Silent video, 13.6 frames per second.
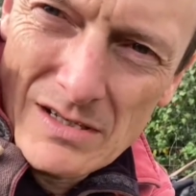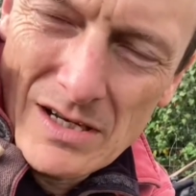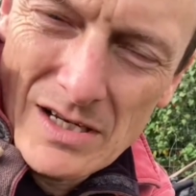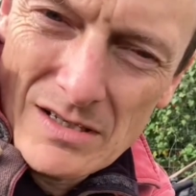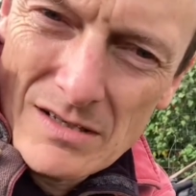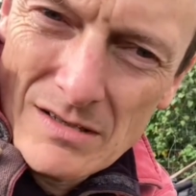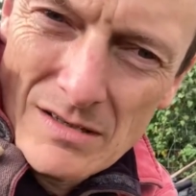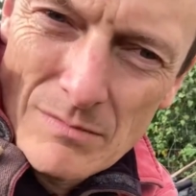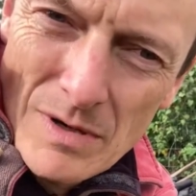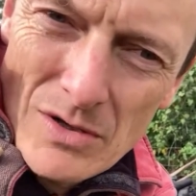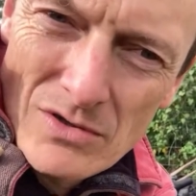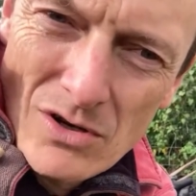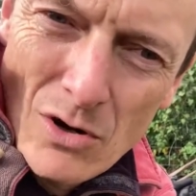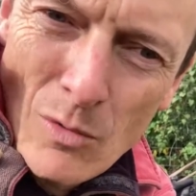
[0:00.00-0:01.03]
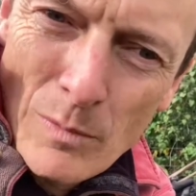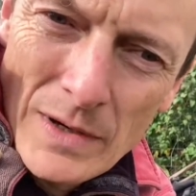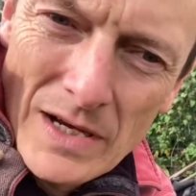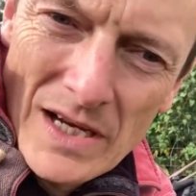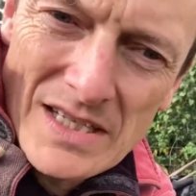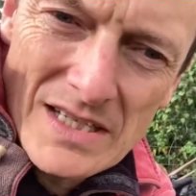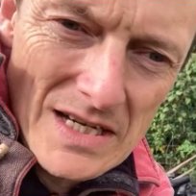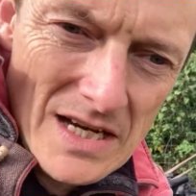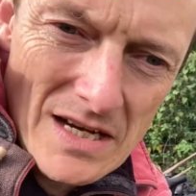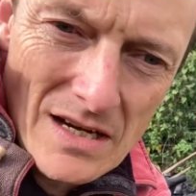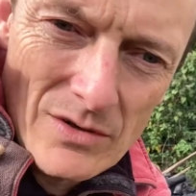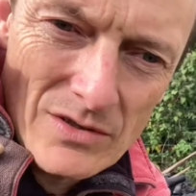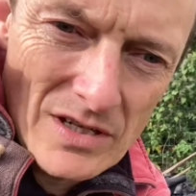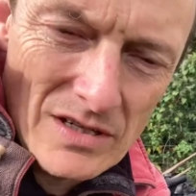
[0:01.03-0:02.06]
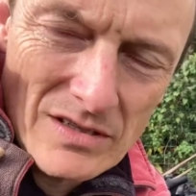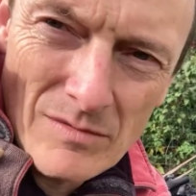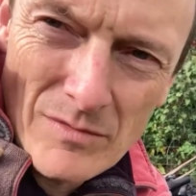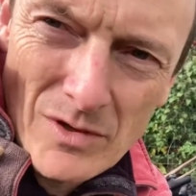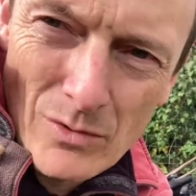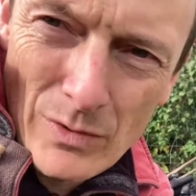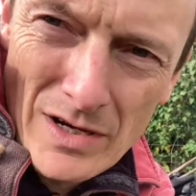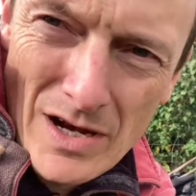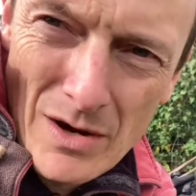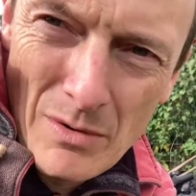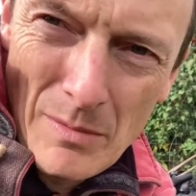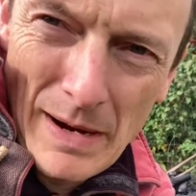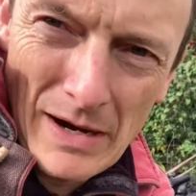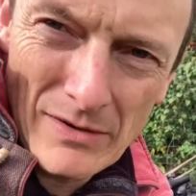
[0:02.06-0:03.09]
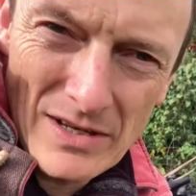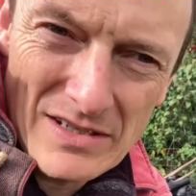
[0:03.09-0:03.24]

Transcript: It's the most complicated ecosystem that we know about.